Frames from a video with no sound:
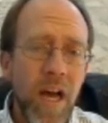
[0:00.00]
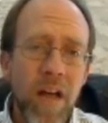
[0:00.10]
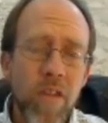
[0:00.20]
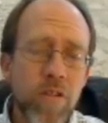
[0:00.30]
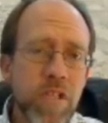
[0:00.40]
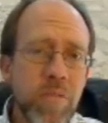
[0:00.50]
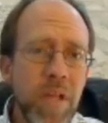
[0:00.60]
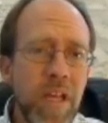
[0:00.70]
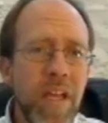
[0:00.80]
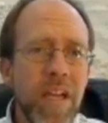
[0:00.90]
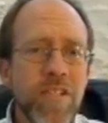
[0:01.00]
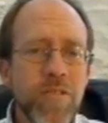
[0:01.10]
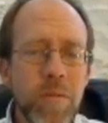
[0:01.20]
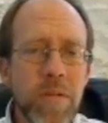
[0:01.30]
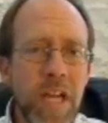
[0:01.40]
those can be
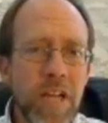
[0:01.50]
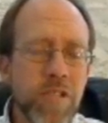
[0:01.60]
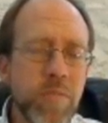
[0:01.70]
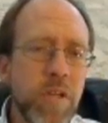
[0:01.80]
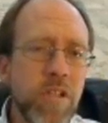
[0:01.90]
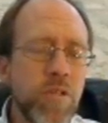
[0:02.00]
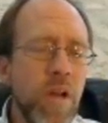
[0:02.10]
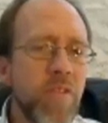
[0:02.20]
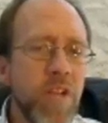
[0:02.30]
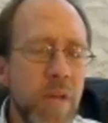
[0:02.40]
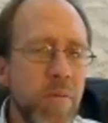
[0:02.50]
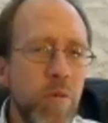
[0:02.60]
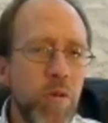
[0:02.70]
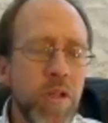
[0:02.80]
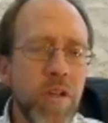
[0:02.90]
extremely dangerous because you have the
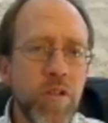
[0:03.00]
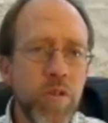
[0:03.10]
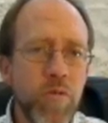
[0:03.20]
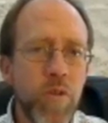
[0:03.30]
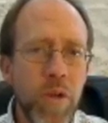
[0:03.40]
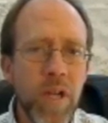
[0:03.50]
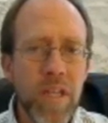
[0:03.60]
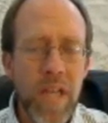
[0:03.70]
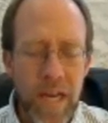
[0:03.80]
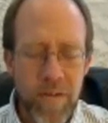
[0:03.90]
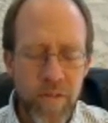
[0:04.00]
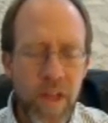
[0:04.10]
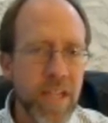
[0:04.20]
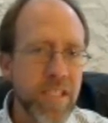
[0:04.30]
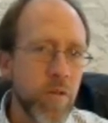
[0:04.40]
capability of doing a lot of
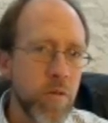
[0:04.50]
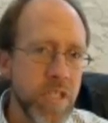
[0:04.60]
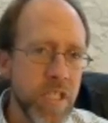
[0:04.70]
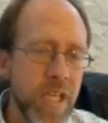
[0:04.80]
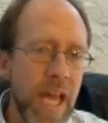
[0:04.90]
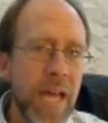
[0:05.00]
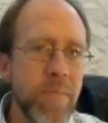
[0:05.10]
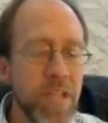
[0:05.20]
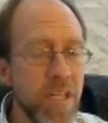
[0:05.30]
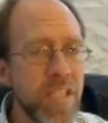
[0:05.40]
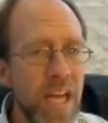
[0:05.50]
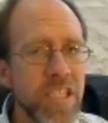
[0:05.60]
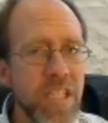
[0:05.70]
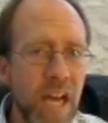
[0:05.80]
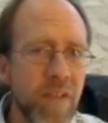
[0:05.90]
things. Now, of course, sysadmin does
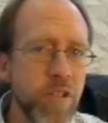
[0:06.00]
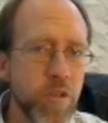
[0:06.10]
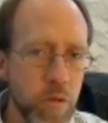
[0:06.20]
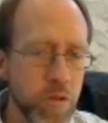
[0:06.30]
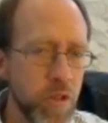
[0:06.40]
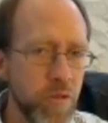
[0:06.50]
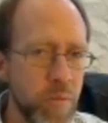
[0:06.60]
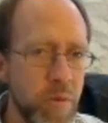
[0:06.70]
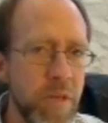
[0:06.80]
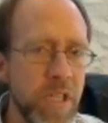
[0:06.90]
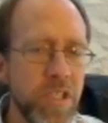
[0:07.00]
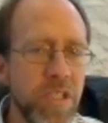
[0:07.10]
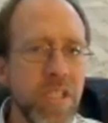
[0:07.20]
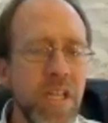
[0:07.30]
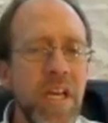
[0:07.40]
actually have control server
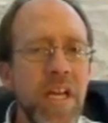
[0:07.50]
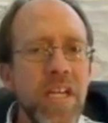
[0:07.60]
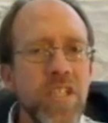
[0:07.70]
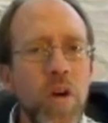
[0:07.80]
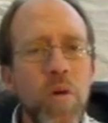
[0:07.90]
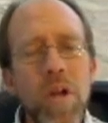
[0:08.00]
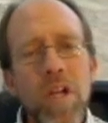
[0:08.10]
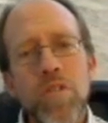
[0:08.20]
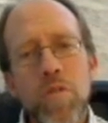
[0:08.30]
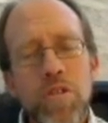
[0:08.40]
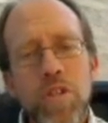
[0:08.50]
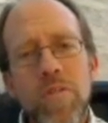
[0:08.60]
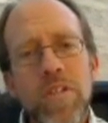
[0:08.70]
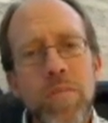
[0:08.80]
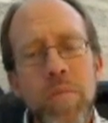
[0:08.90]
permissions. So control server
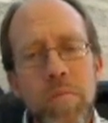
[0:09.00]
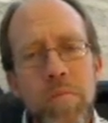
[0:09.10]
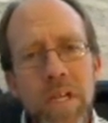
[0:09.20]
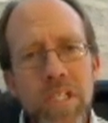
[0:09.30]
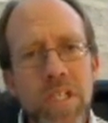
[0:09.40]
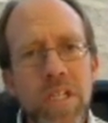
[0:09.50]
is a permission,